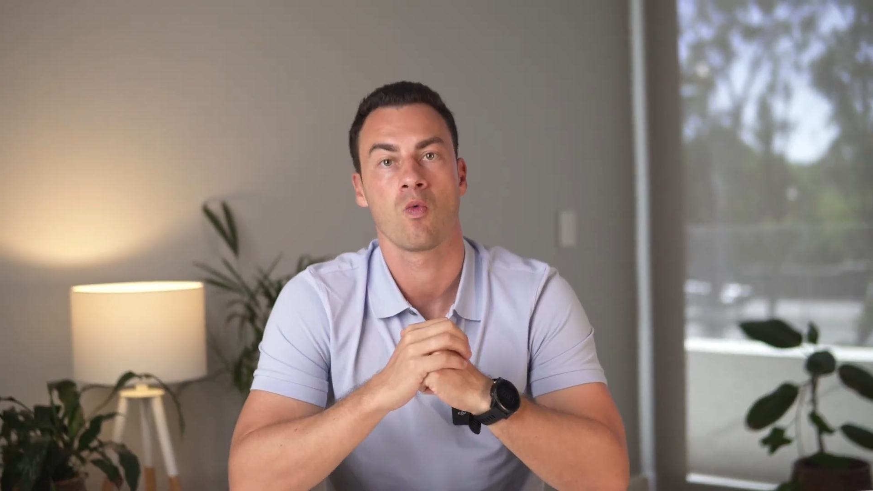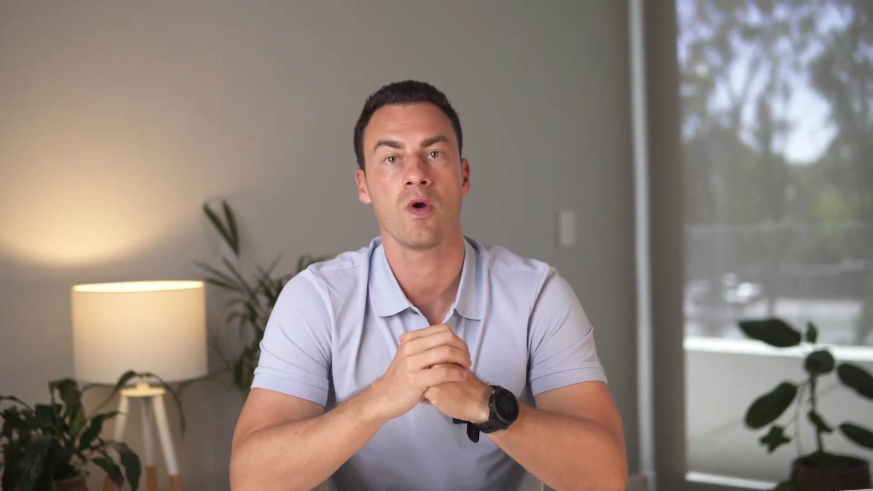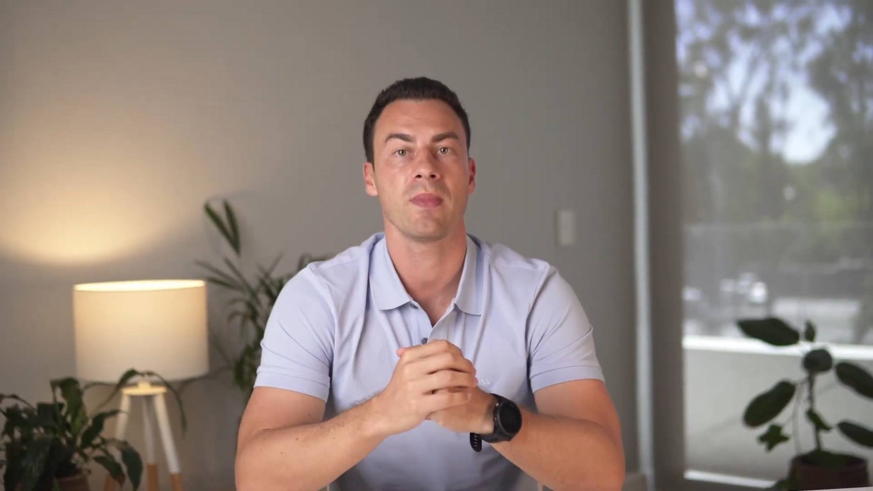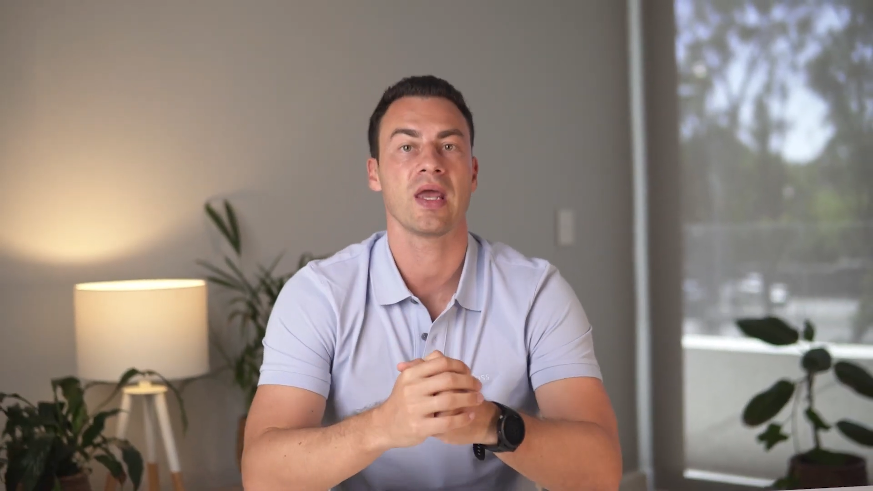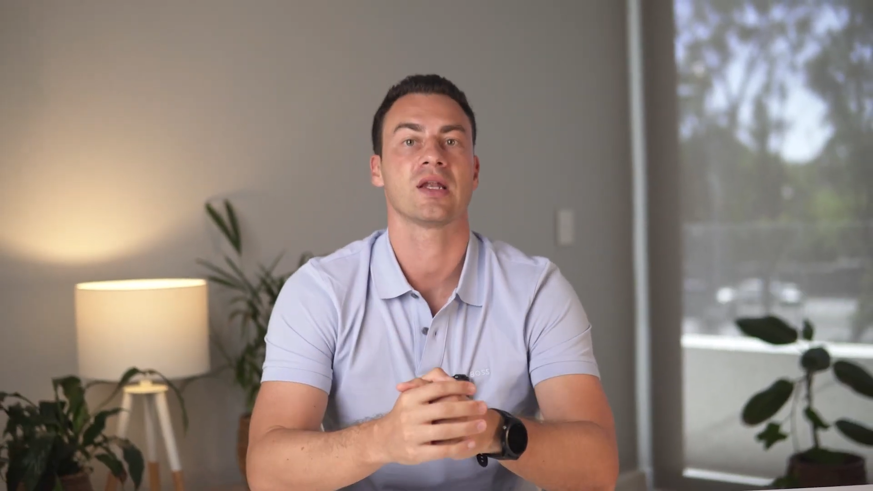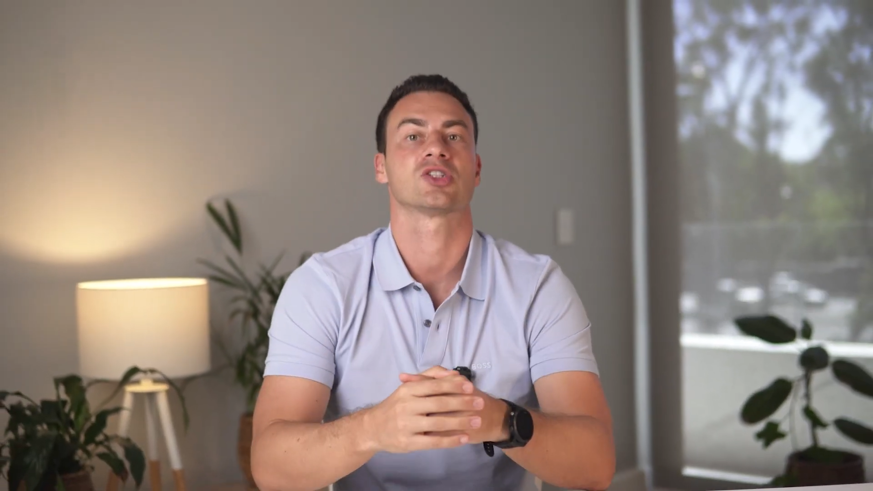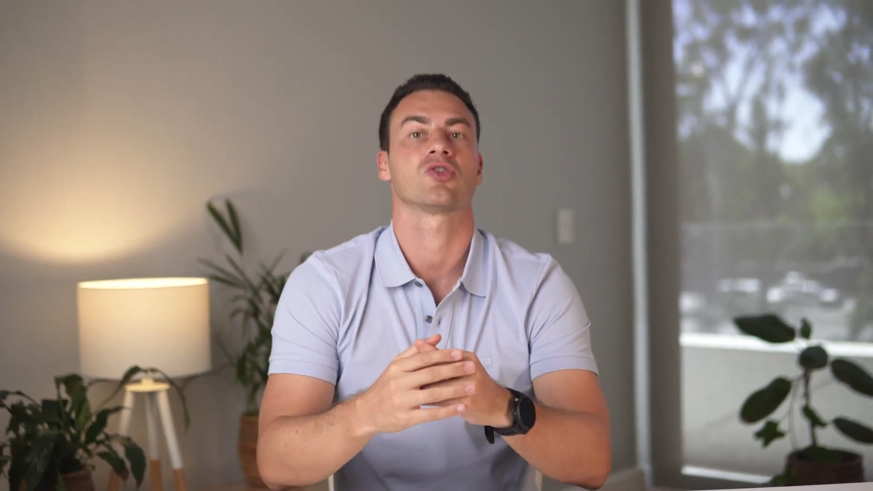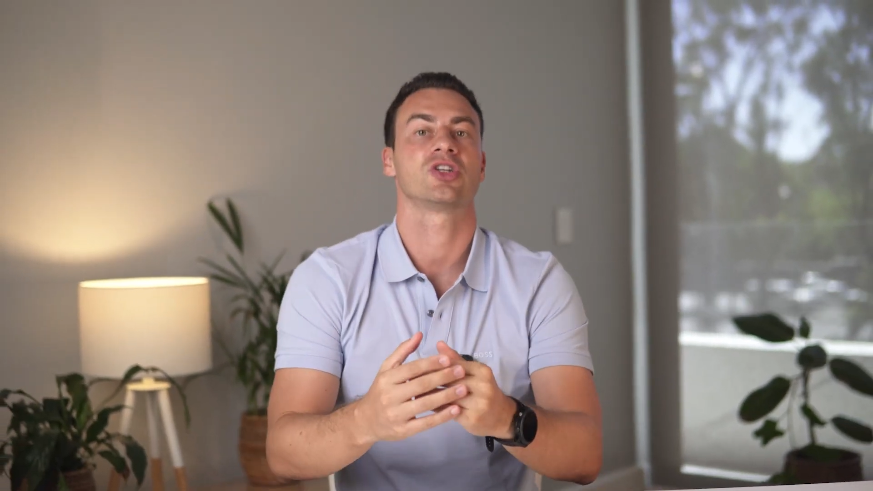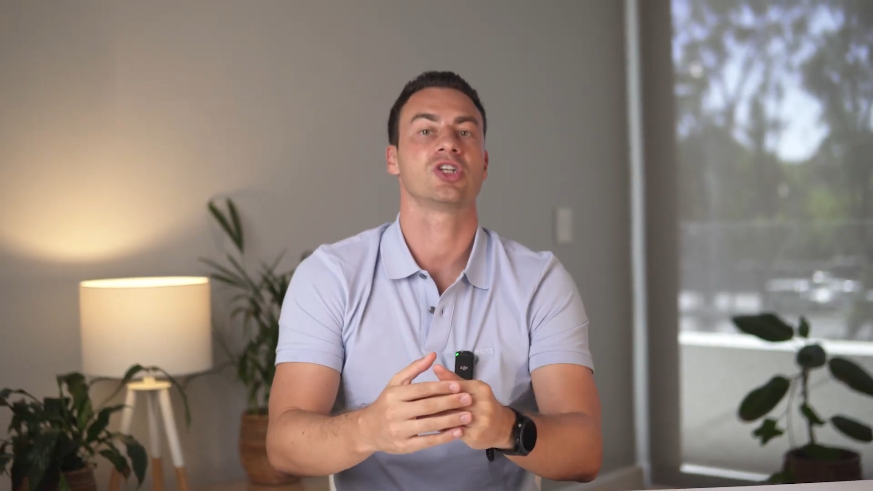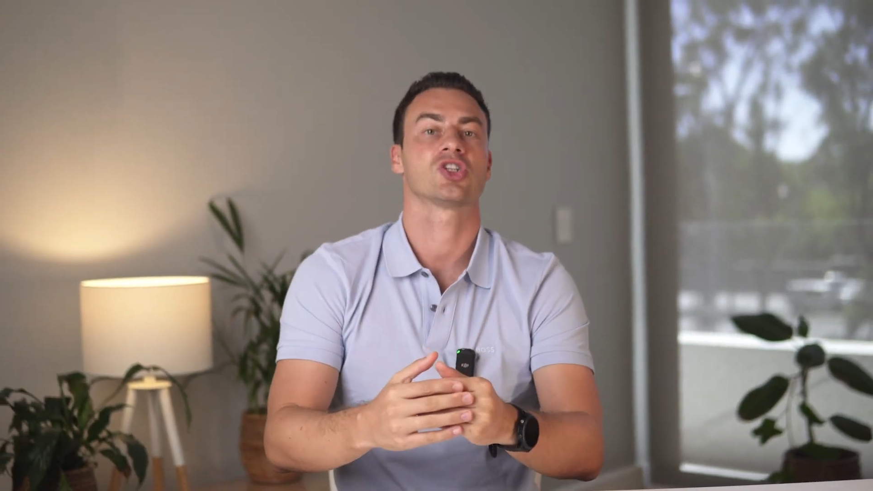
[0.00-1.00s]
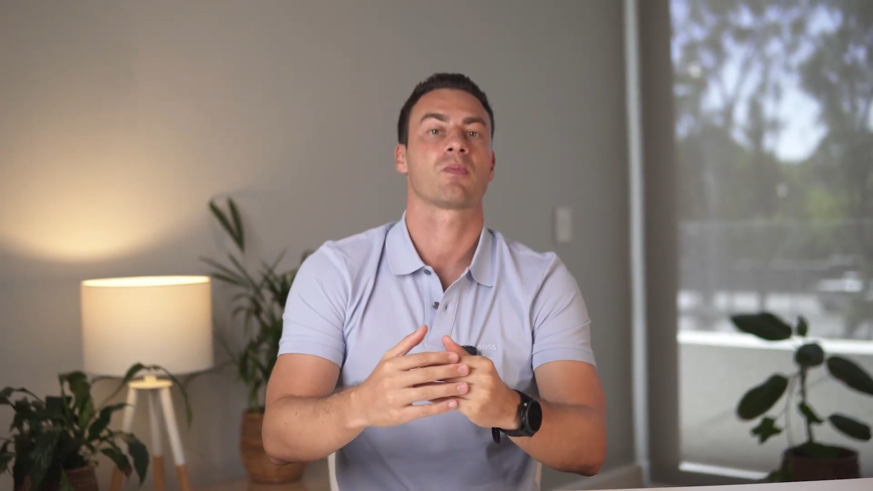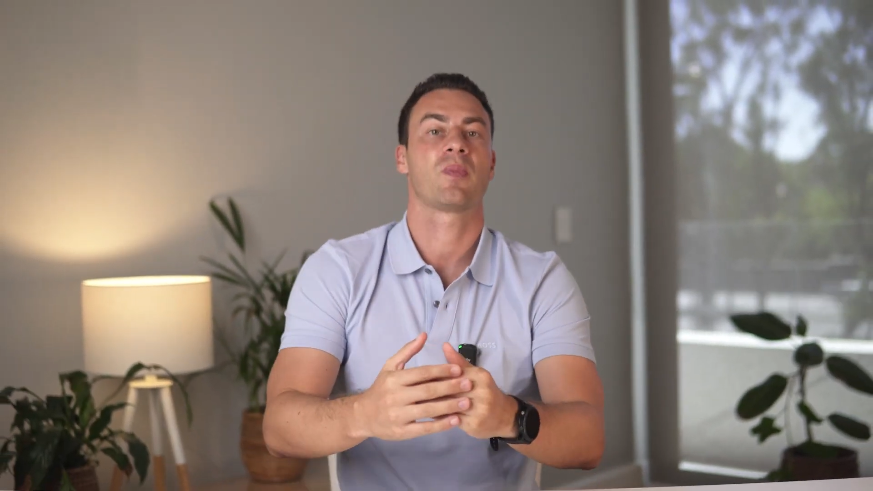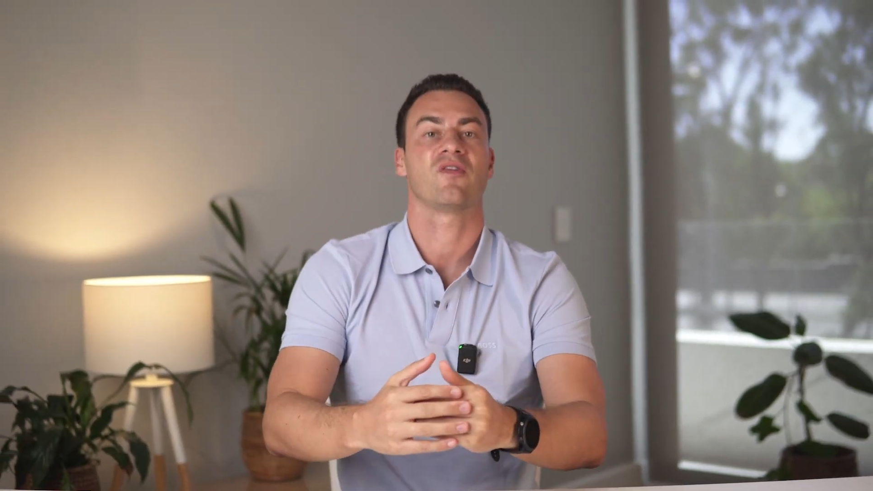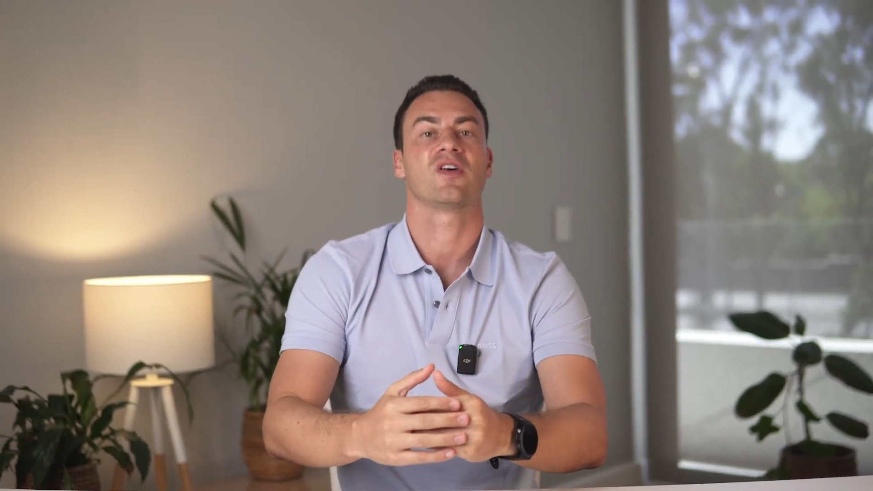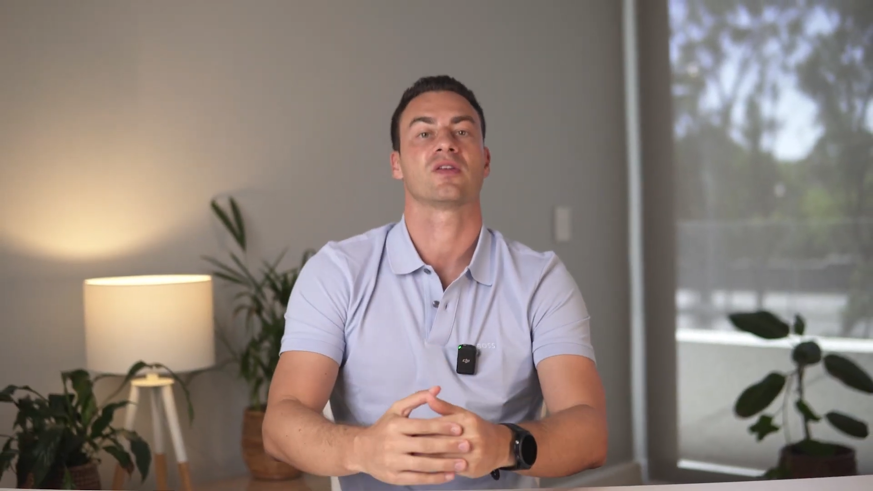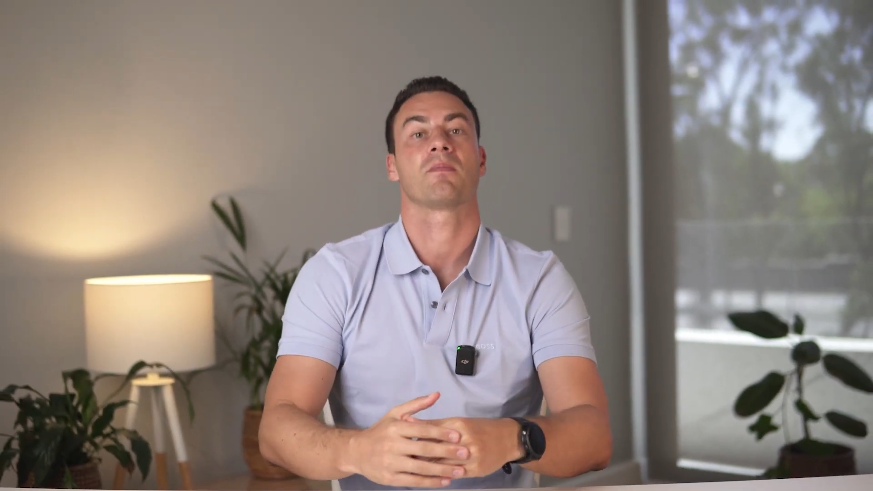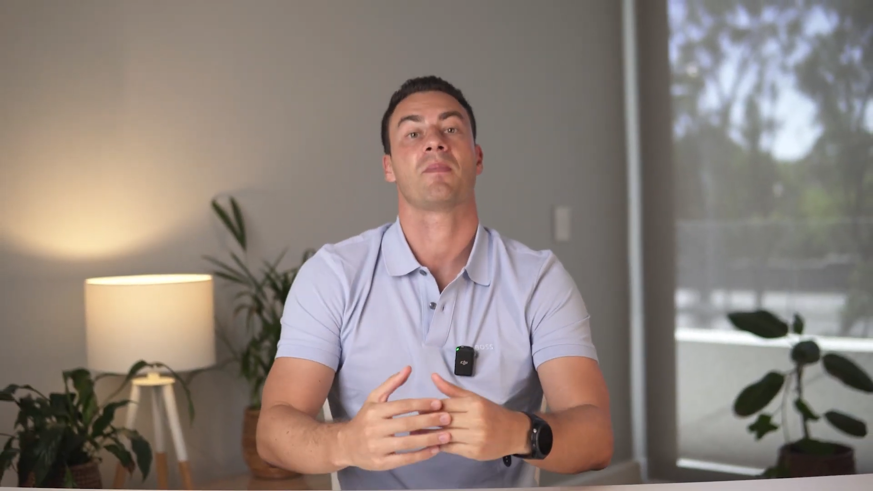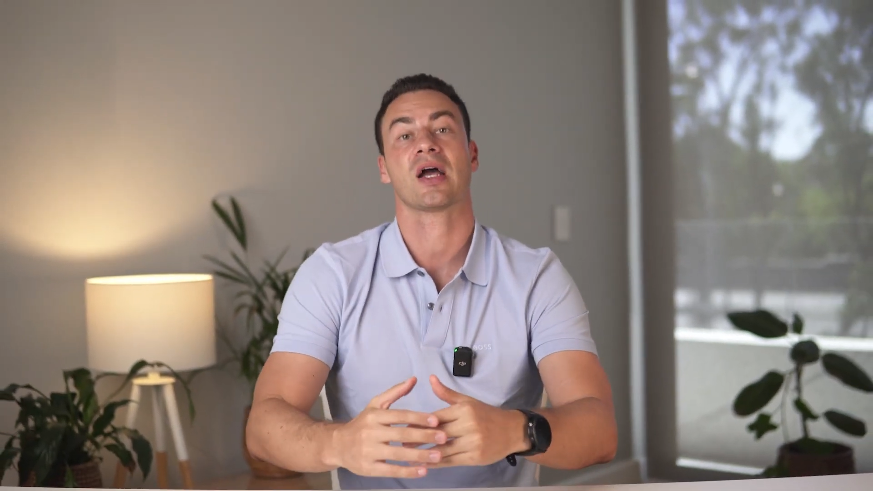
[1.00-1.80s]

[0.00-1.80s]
we made a strategic pivot